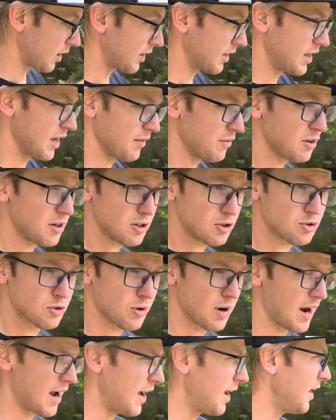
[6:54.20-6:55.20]
give it a
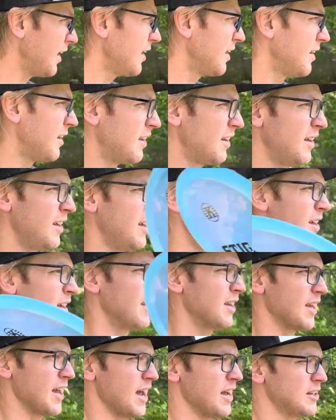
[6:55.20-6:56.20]
try.
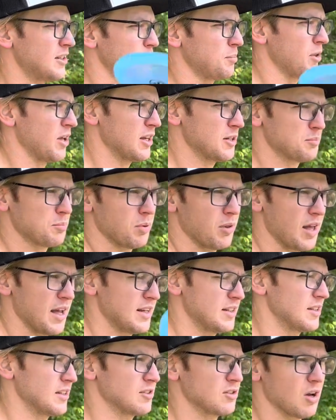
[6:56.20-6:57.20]
Kastaplast
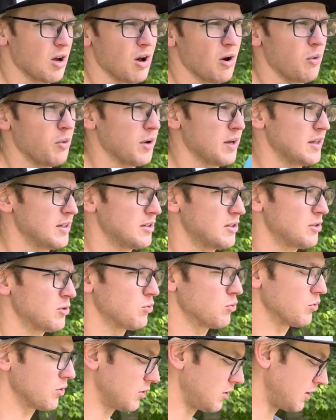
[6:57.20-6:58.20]
plastic's always
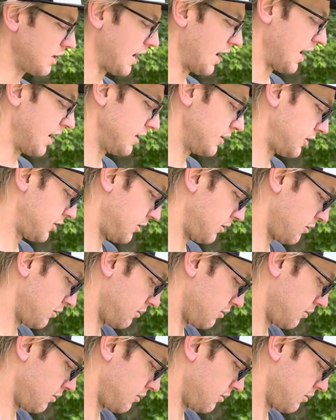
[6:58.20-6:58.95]
really nice